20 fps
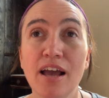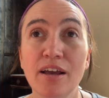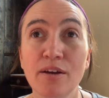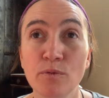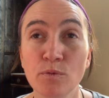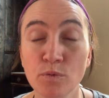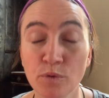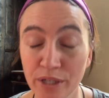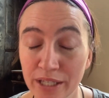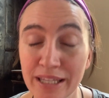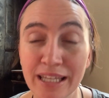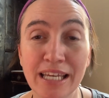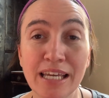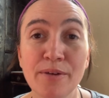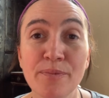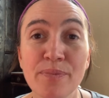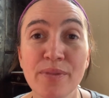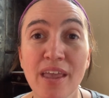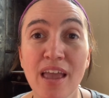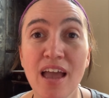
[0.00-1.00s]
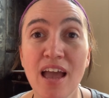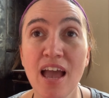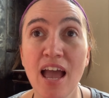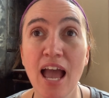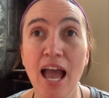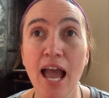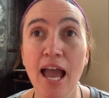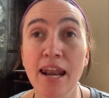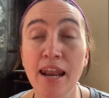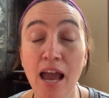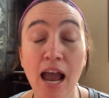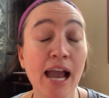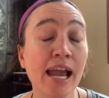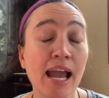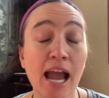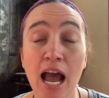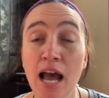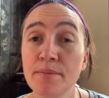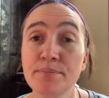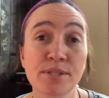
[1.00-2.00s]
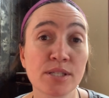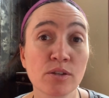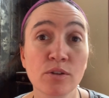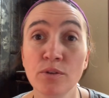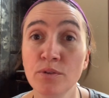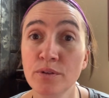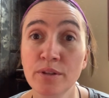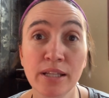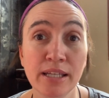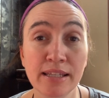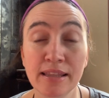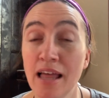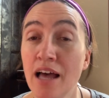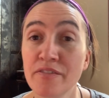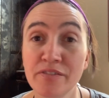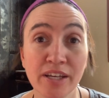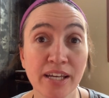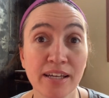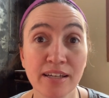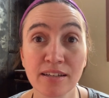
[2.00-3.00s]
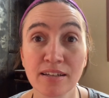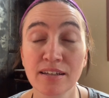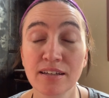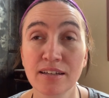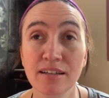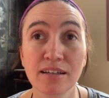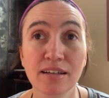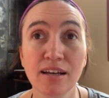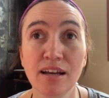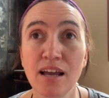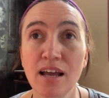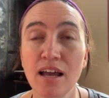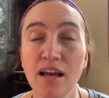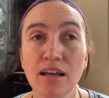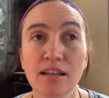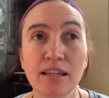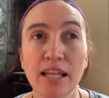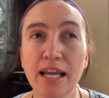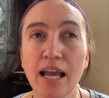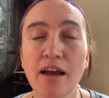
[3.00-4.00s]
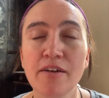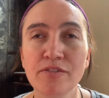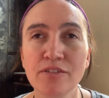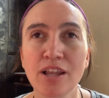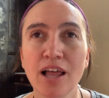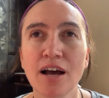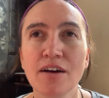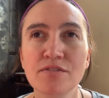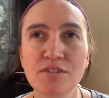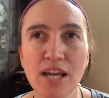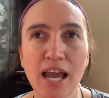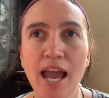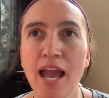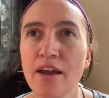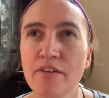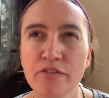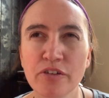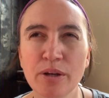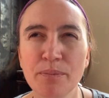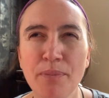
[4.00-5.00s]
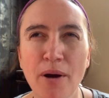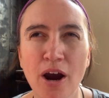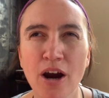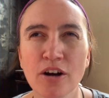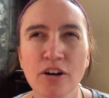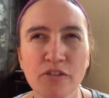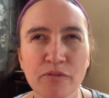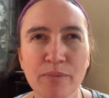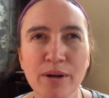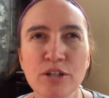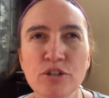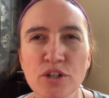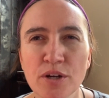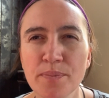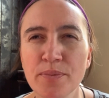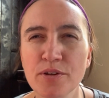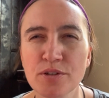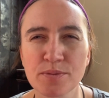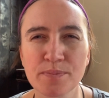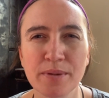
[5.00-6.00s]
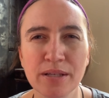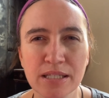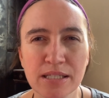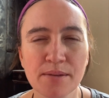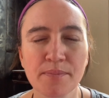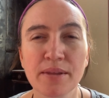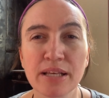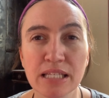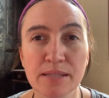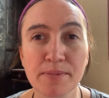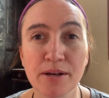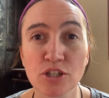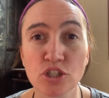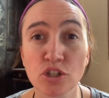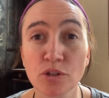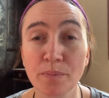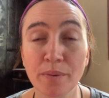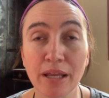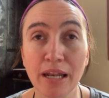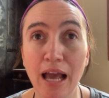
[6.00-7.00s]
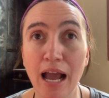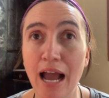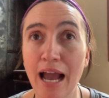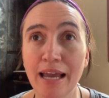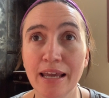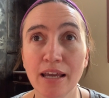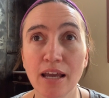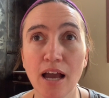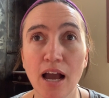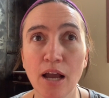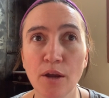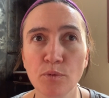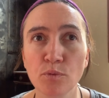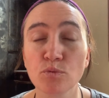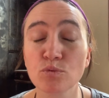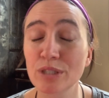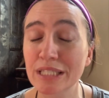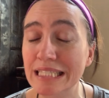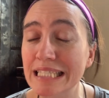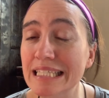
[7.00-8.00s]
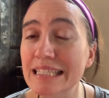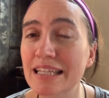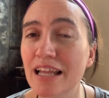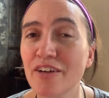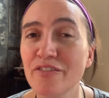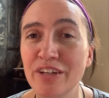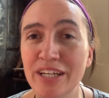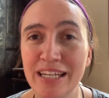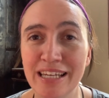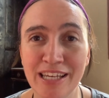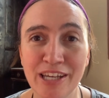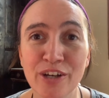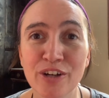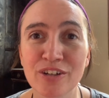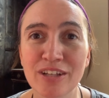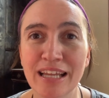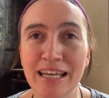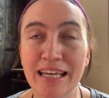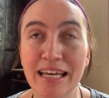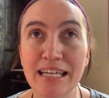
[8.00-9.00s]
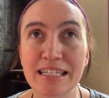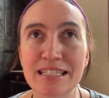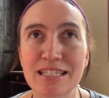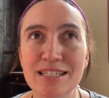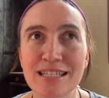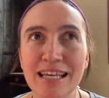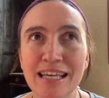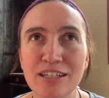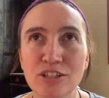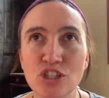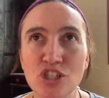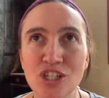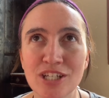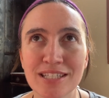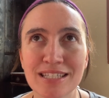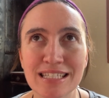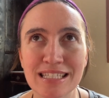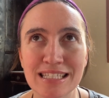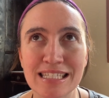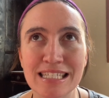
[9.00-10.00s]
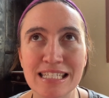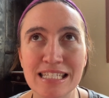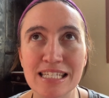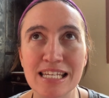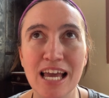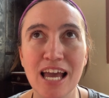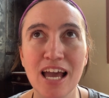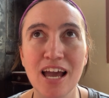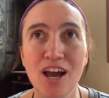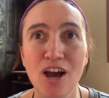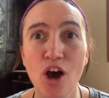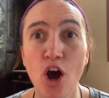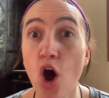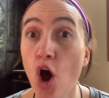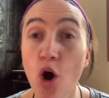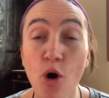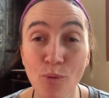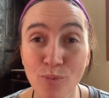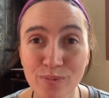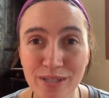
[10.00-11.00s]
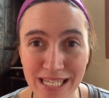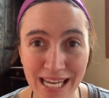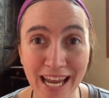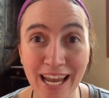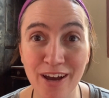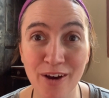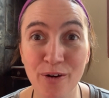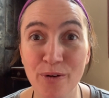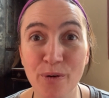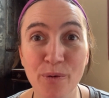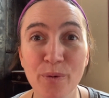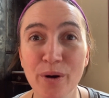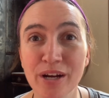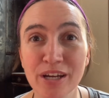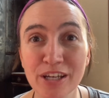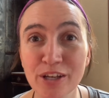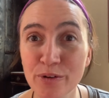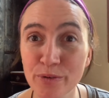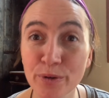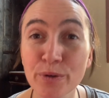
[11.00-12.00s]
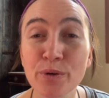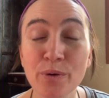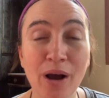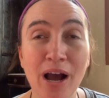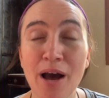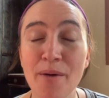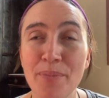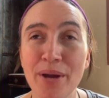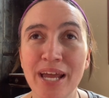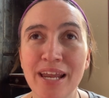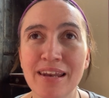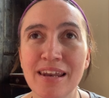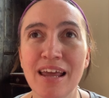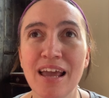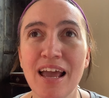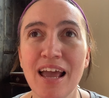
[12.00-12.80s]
Really. And I absolutely love it. Like, I've loved every part of my trip. There's been something special, but I really love it here. Like, it's like Jesus's hometown where he grew up. And